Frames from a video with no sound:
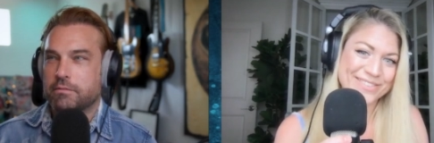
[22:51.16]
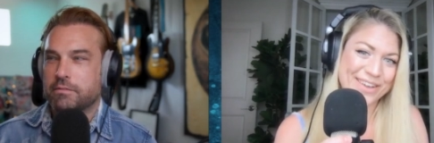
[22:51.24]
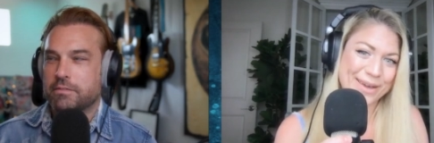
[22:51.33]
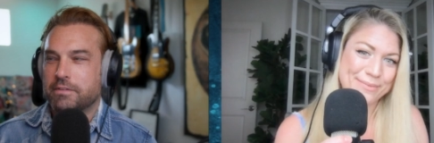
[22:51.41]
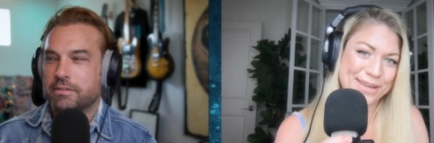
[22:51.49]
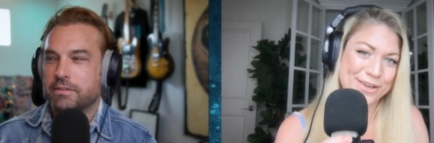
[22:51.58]

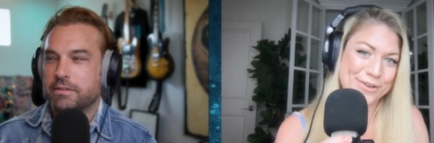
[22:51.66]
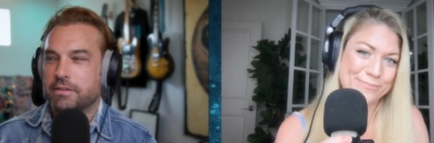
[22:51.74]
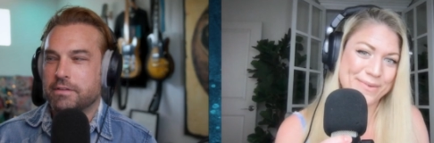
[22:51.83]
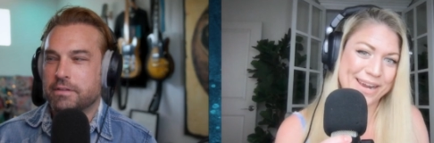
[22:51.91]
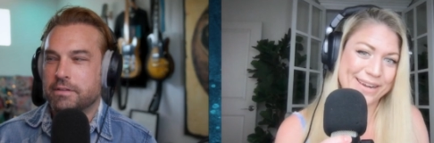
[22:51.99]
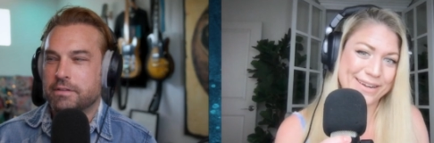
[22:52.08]
Speaker 1: family who
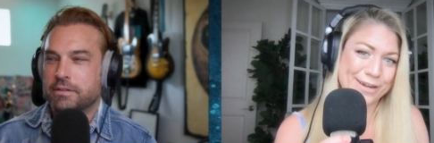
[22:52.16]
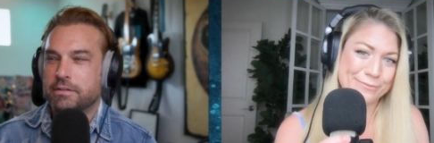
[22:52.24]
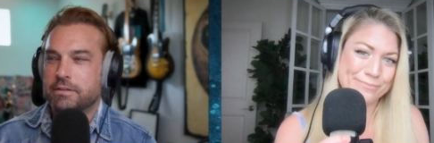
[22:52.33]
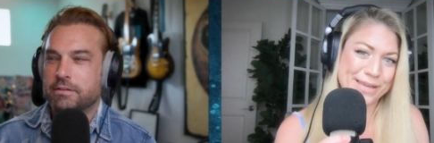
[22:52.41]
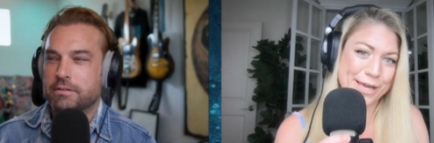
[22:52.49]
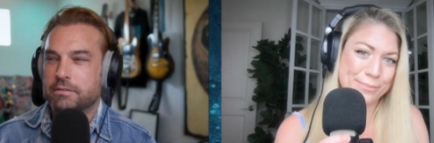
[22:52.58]
might not
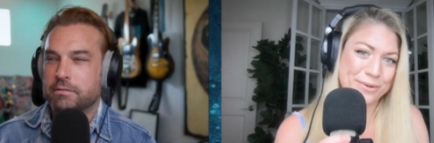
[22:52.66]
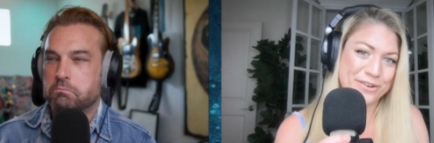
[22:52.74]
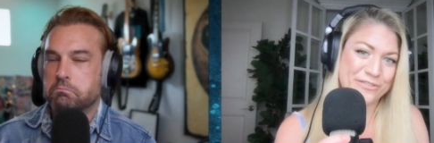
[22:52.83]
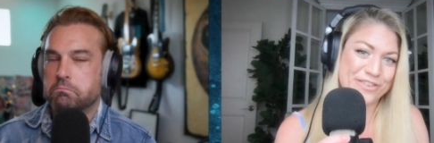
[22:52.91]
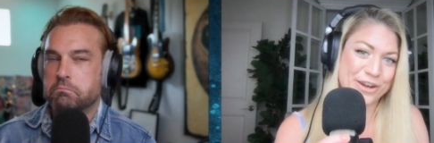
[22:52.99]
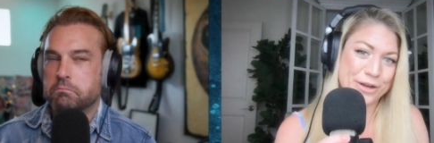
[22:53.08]
be able to
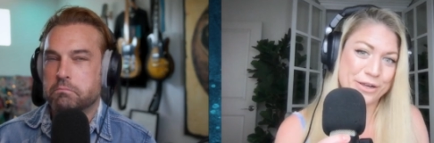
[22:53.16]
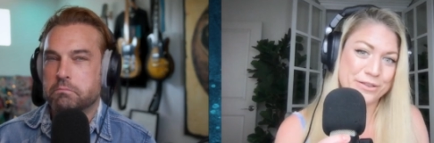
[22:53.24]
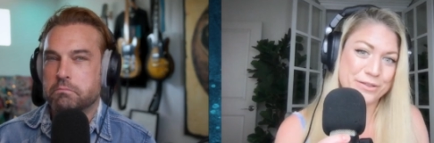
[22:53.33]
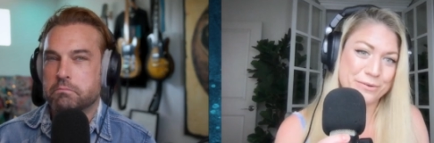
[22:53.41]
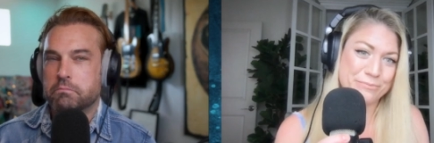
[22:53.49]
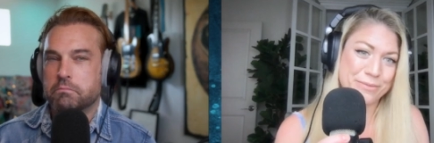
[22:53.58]
bury the
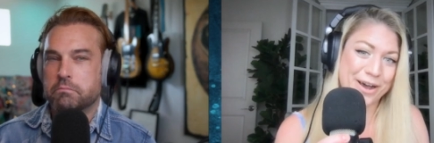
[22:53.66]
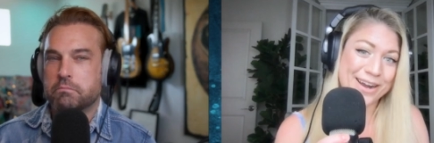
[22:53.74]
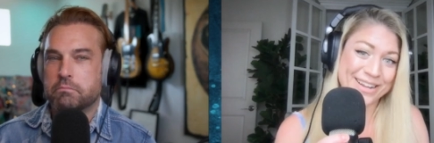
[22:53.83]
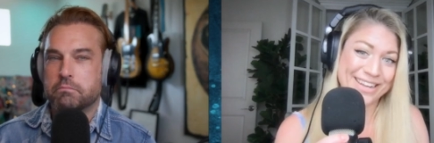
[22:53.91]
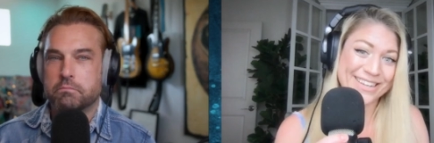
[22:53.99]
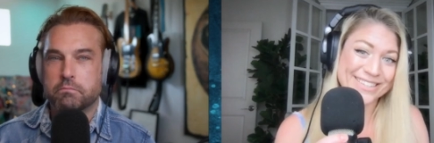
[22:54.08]

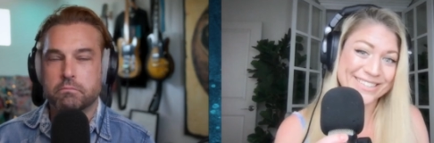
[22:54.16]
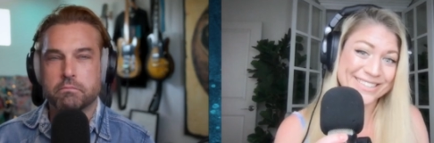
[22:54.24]
body?